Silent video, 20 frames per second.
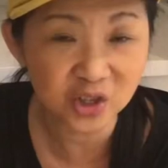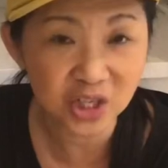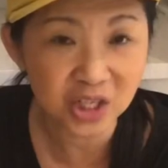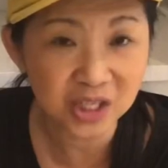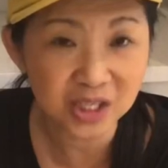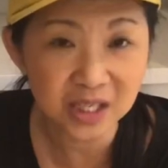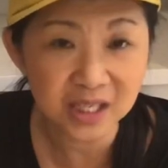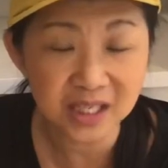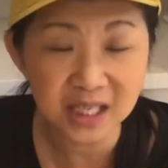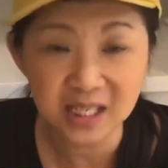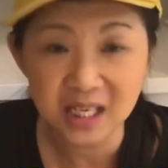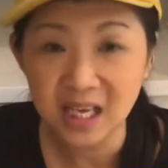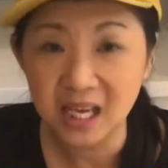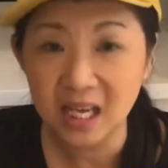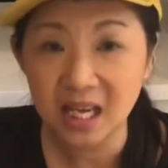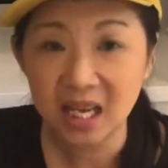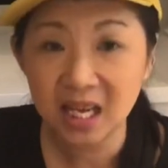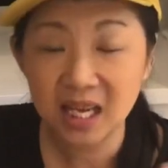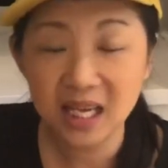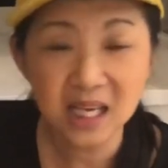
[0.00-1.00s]
Jesus, and
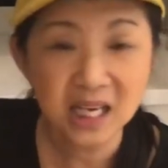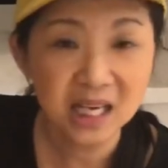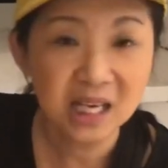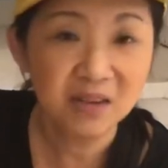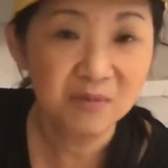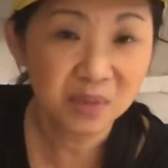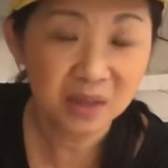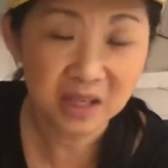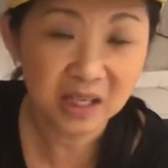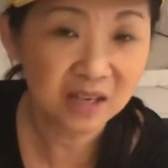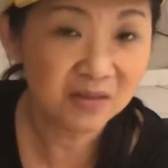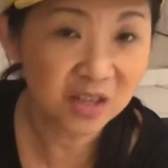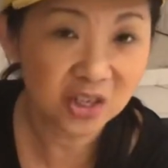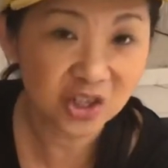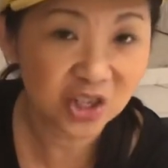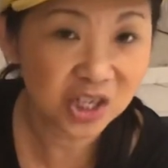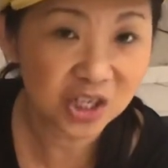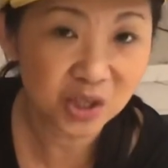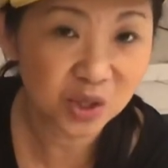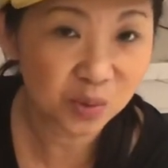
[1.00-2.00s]
he didn't believe that
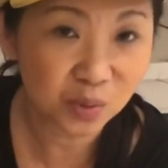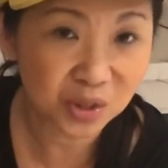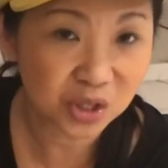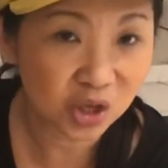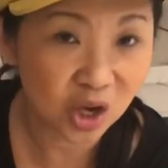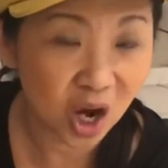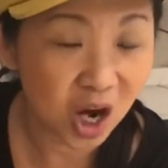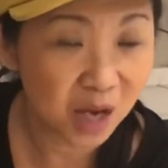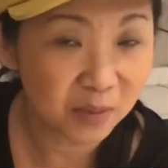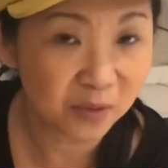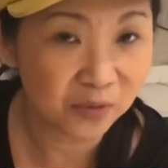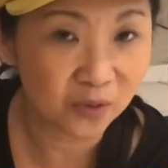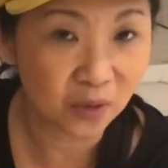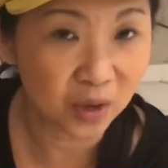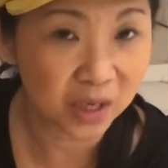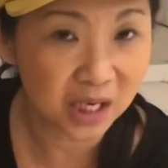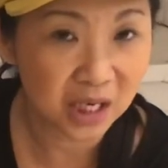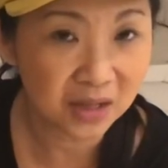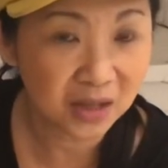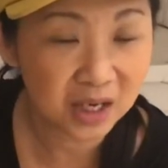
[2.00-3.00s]
Jesus was God
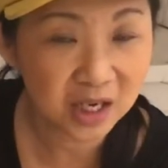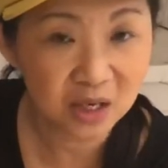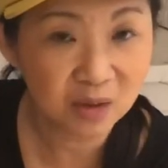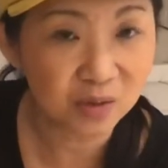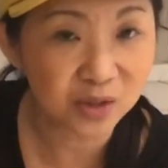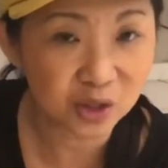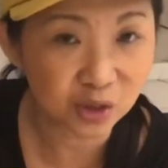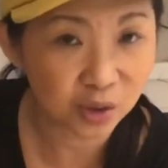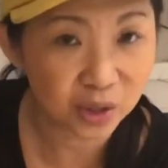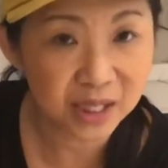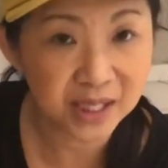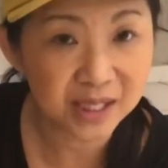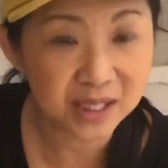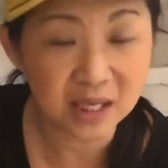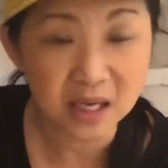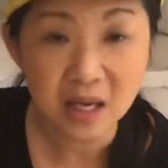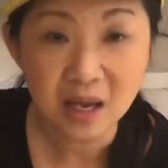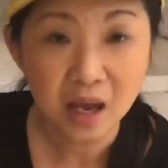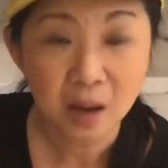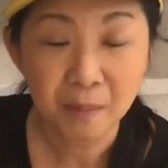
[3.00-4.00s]
before. He thought he was crazy.